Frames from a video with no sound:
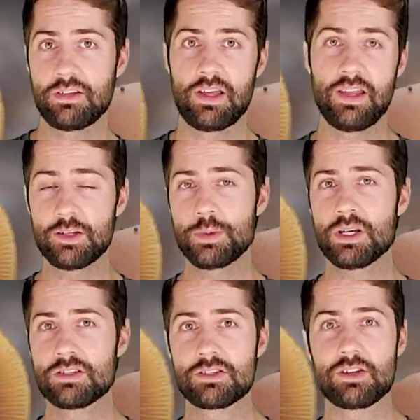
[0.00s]
and that's
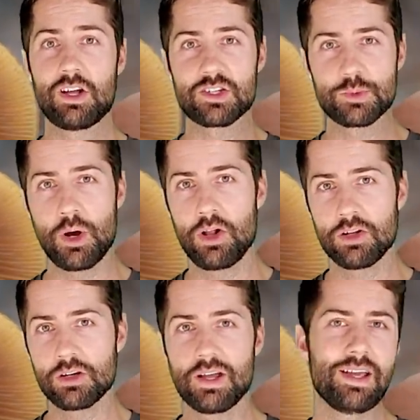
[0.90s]
because it's a lot
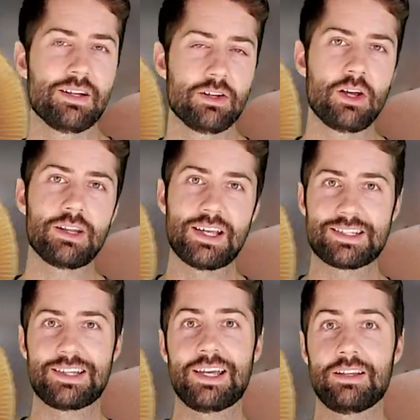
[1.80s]
smaller and a lot
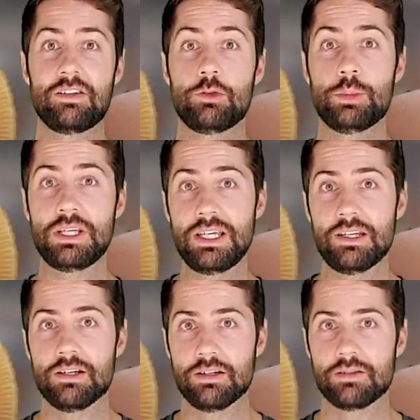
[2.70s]
less likely to be eaten.